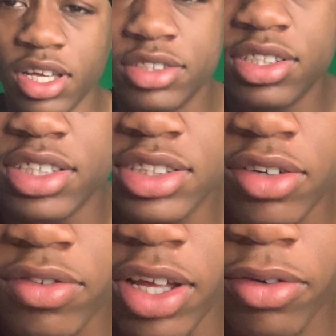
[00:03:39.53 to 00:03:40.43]
Y'all see that
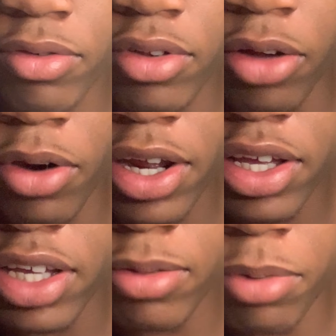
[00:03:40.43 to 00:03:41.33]
stuff like, like right here
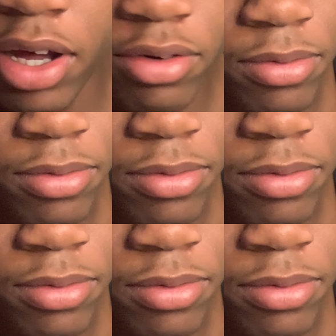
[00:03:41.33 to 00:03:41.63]
at the bottom?